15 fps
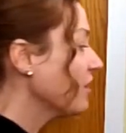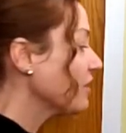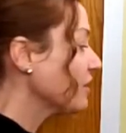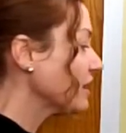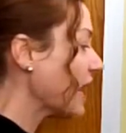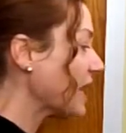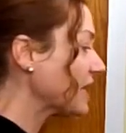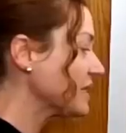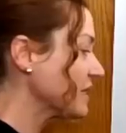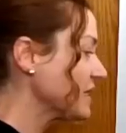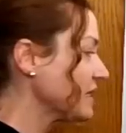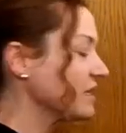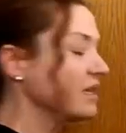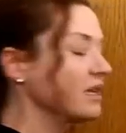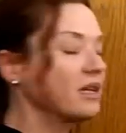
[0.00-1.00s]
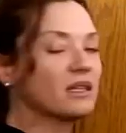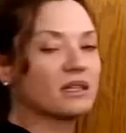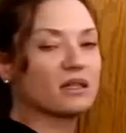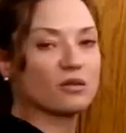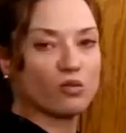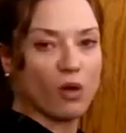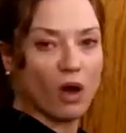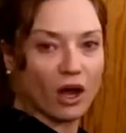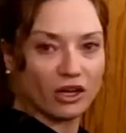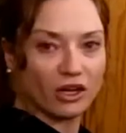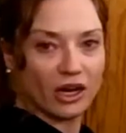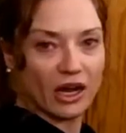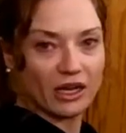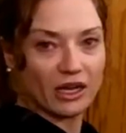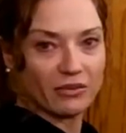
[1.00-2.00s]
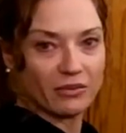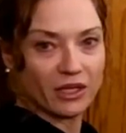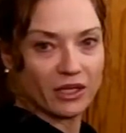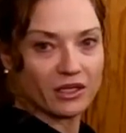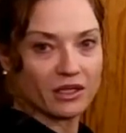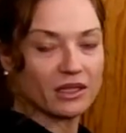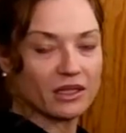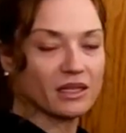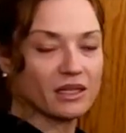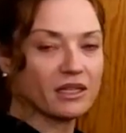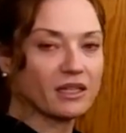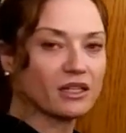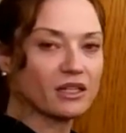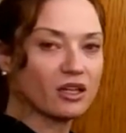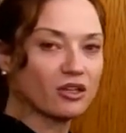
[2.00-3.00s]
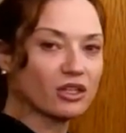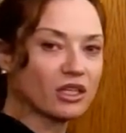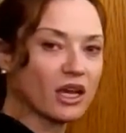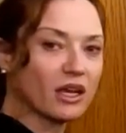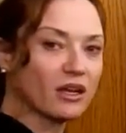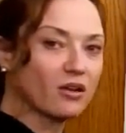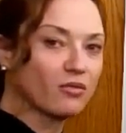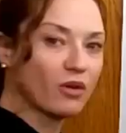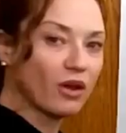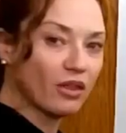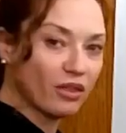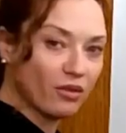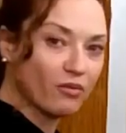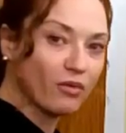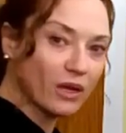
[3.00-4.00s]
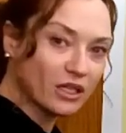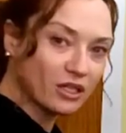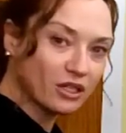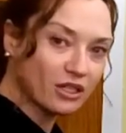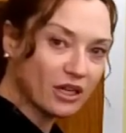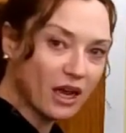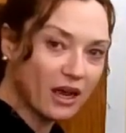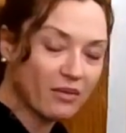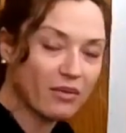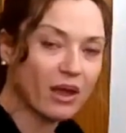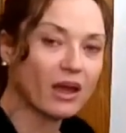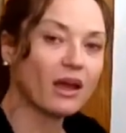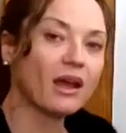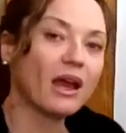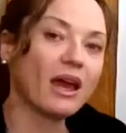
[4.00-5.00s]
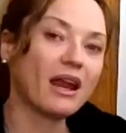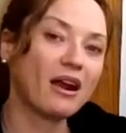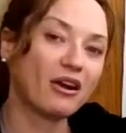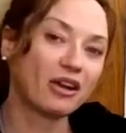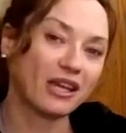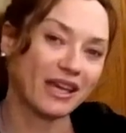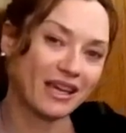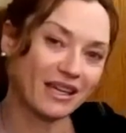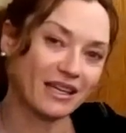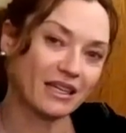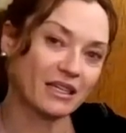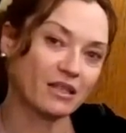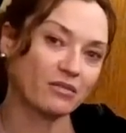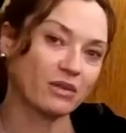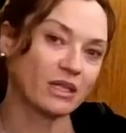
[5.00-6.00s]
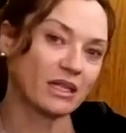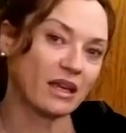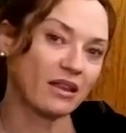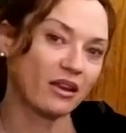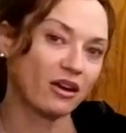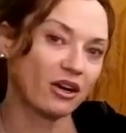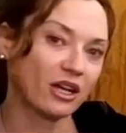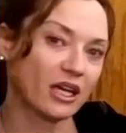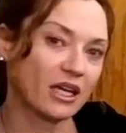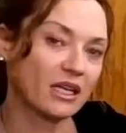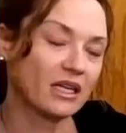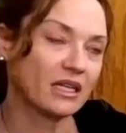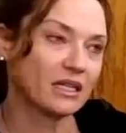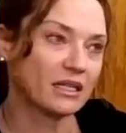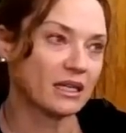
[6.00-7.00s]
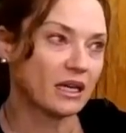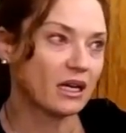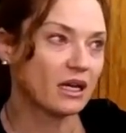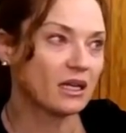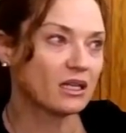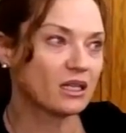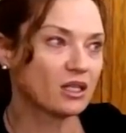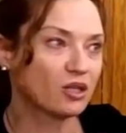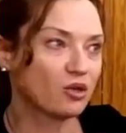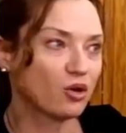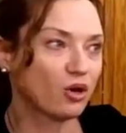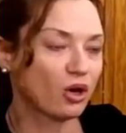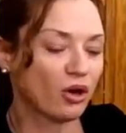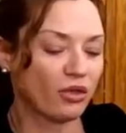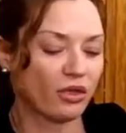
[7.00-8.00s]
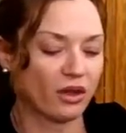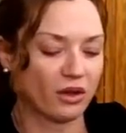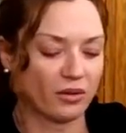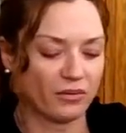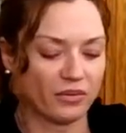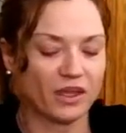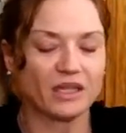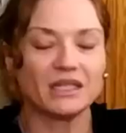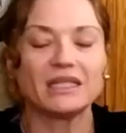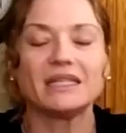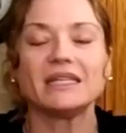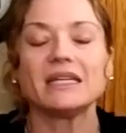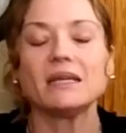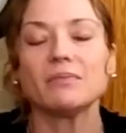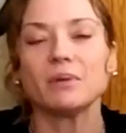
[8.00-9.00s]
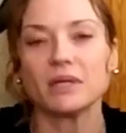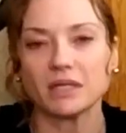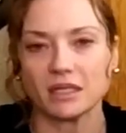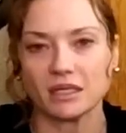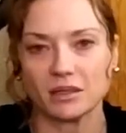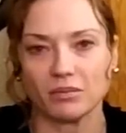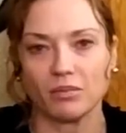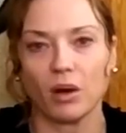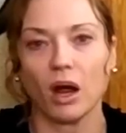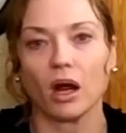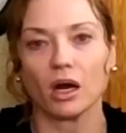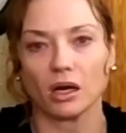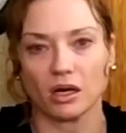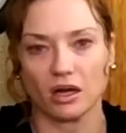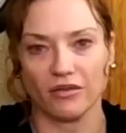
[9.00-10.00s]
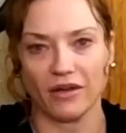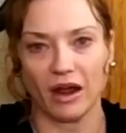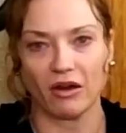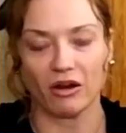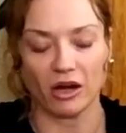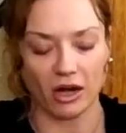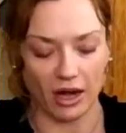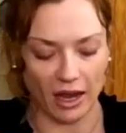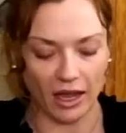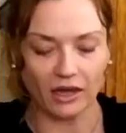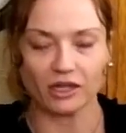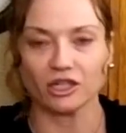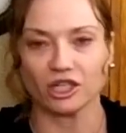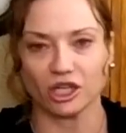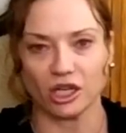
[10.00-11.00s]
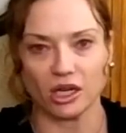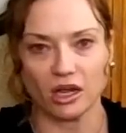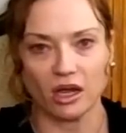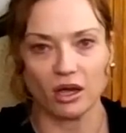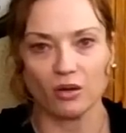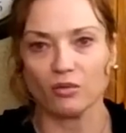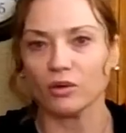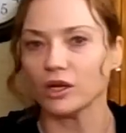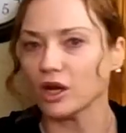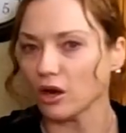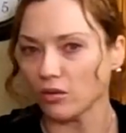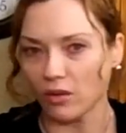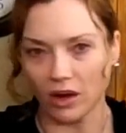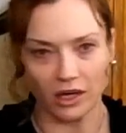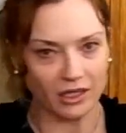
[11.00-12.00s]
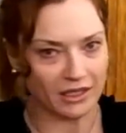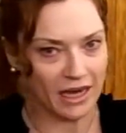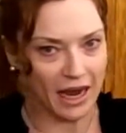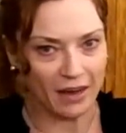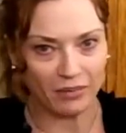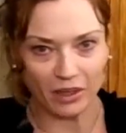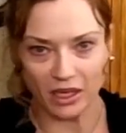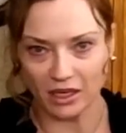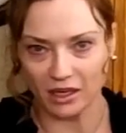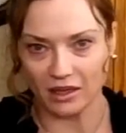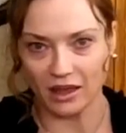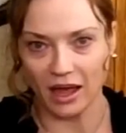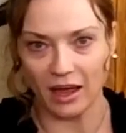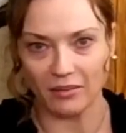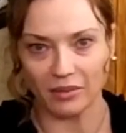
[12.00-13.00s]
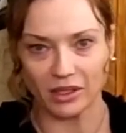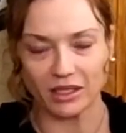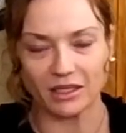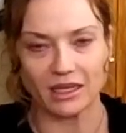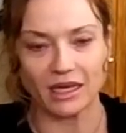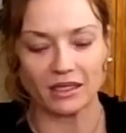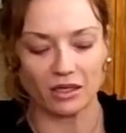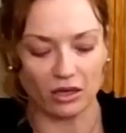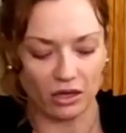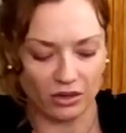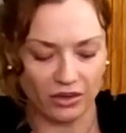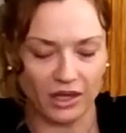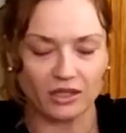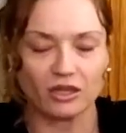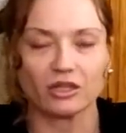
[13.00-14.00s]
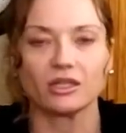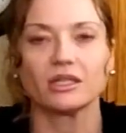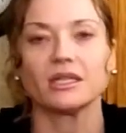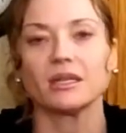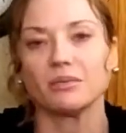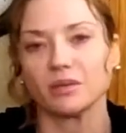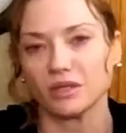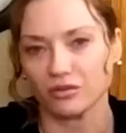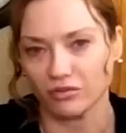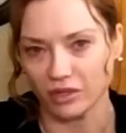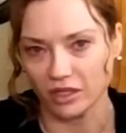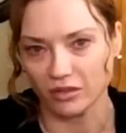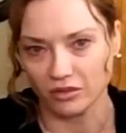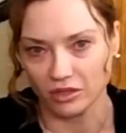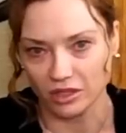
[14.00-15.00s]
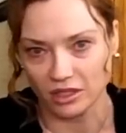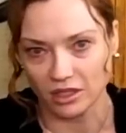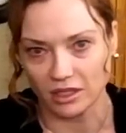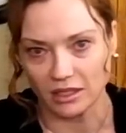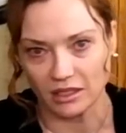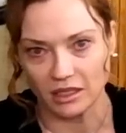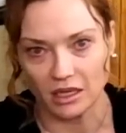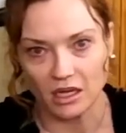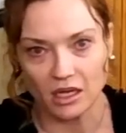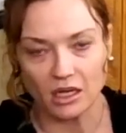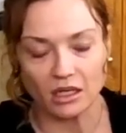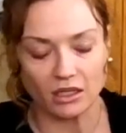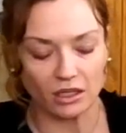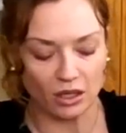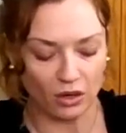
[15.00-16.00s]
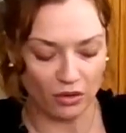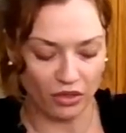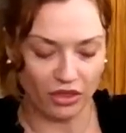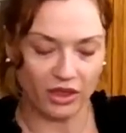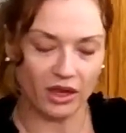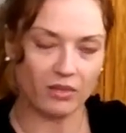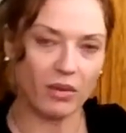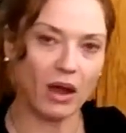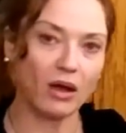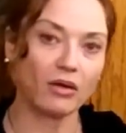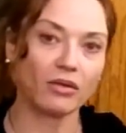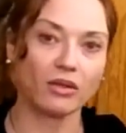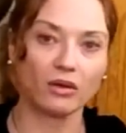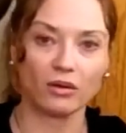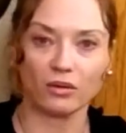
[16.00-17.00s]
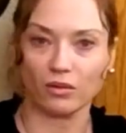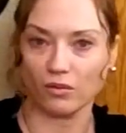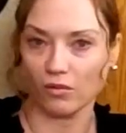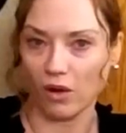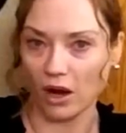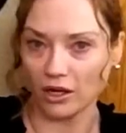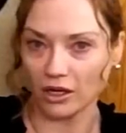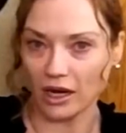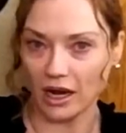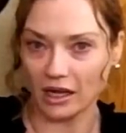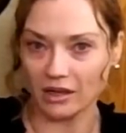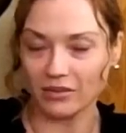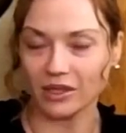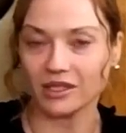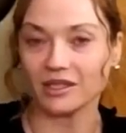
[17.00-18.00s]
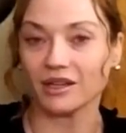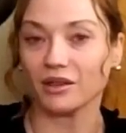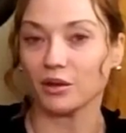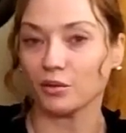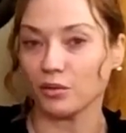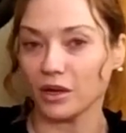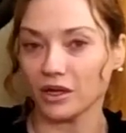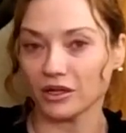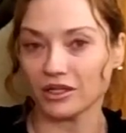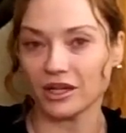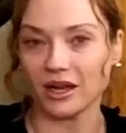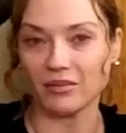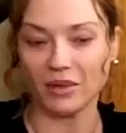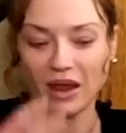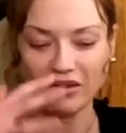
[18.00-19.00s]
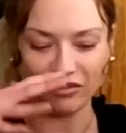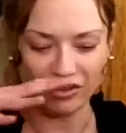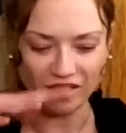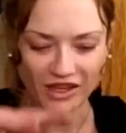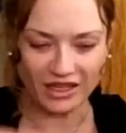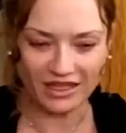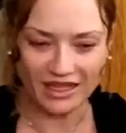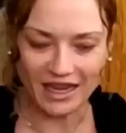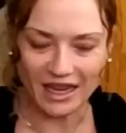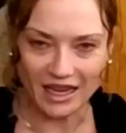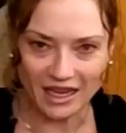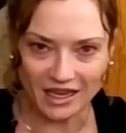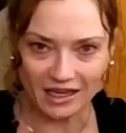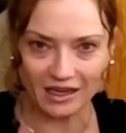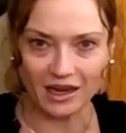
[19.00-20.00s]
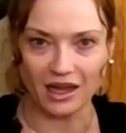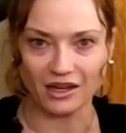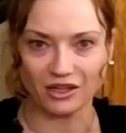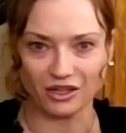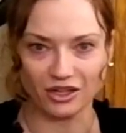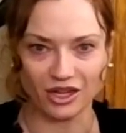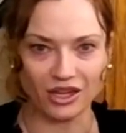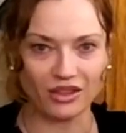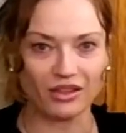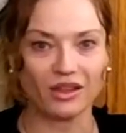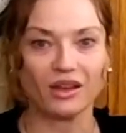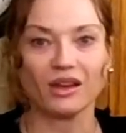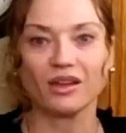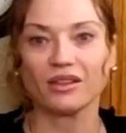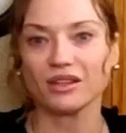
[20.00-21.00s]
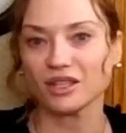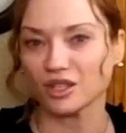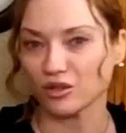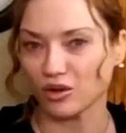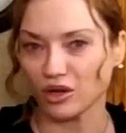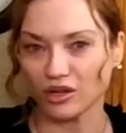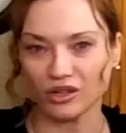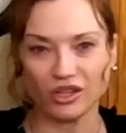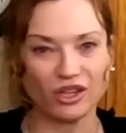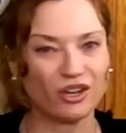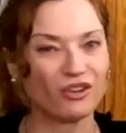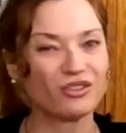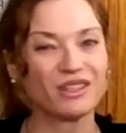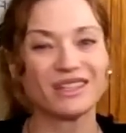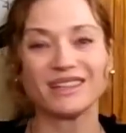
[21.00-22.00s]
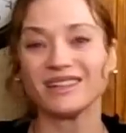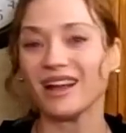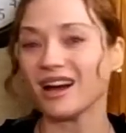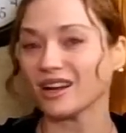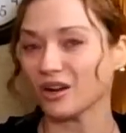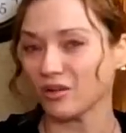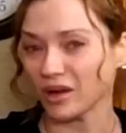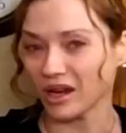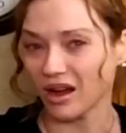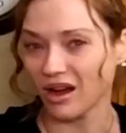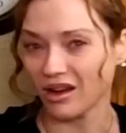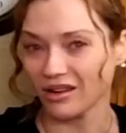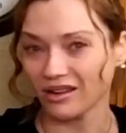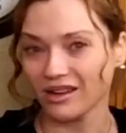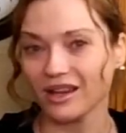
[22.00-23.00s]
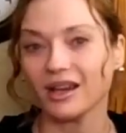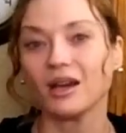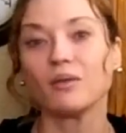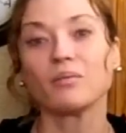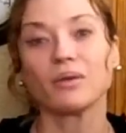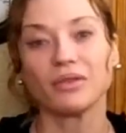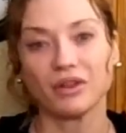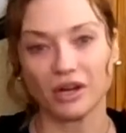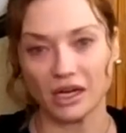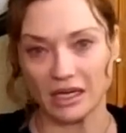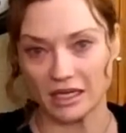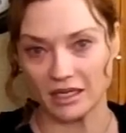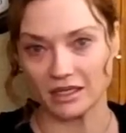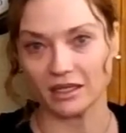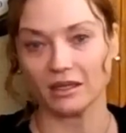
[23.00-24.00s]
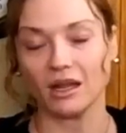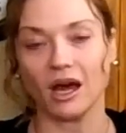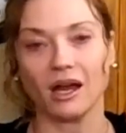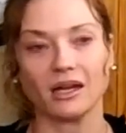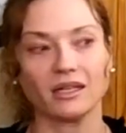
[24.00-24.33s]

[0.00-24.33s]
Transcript: The last season is the water element. This is associated with the winter time and our kidneys. We say that our kidneys store the deepest part of our energy. We don't want to tap into that because that's our deepest resources. So think about the water element in the wintertime. Everything is hidden underneath the soil. You don't see a lot going on, but there is a lot.